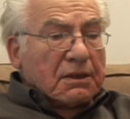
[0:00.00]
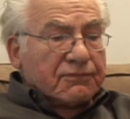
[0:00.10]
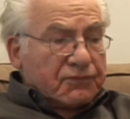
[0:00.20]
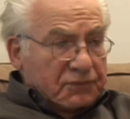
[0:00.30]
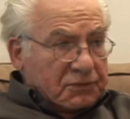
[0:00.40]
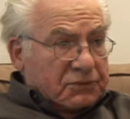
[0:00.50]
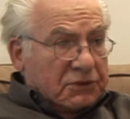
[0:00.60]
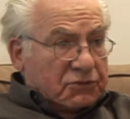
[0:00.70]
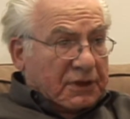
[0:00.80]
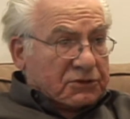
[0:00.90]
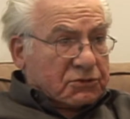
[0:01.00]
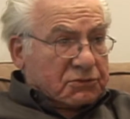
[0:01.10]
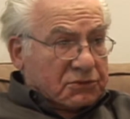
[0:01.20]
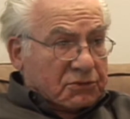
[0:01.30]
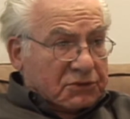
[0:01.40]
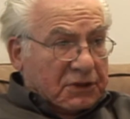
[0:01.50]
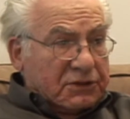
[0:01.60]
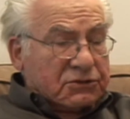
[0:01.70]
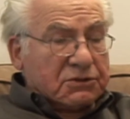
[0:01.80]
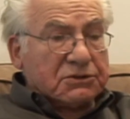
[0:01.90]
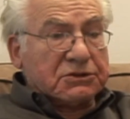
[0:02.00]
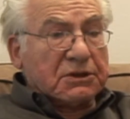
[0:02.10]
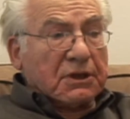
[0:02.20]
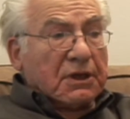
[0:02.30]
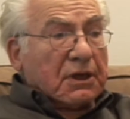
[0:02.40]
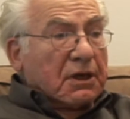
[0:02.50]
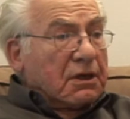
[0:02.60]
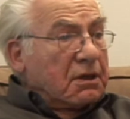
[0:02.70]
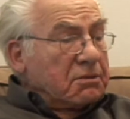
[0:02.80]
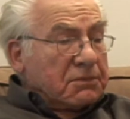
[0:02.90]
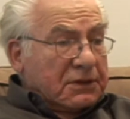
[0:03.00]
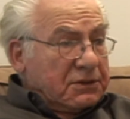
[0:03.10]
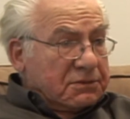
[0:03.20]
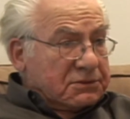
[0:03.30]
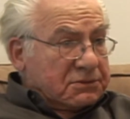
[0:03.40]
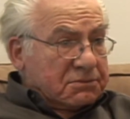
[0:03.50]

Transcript: of international associations. Um, I did